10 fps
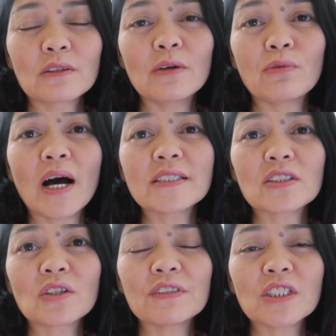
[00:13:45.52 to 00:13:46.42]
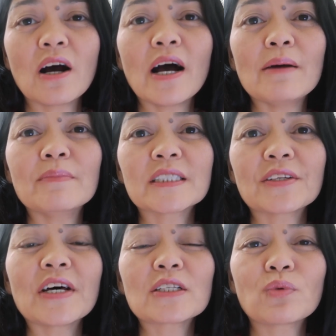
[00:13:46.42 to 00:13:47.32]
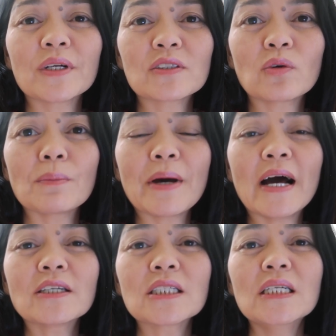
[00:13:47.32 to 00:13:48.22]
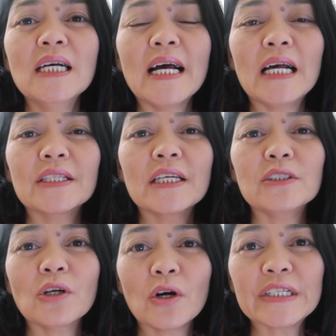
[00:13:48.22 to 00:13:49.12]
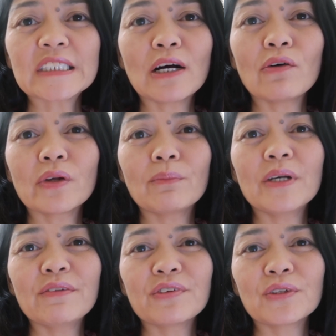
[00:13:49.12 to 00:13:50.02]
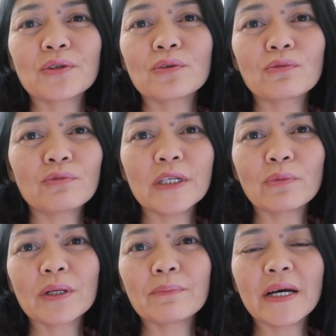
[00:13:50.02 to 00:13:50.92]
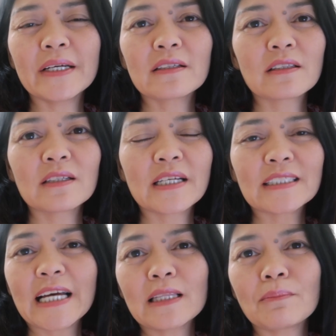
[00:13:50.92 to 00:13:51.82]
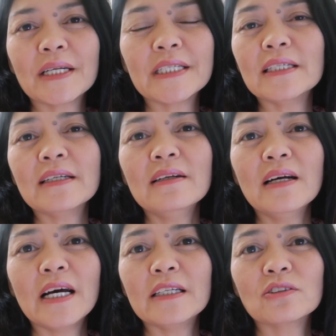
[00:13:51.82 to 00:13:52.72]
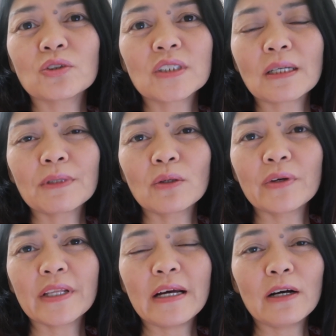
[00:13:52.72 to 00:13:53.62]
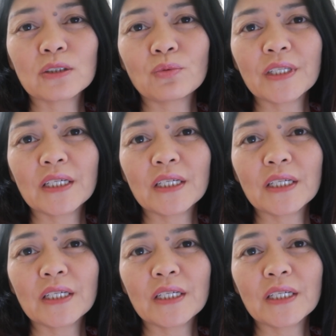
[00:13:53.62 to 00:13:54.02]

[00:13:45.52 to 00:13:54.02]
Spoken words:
rises over time. So that's what it's all about. And then you only sell them if you really want to take the money and do something else with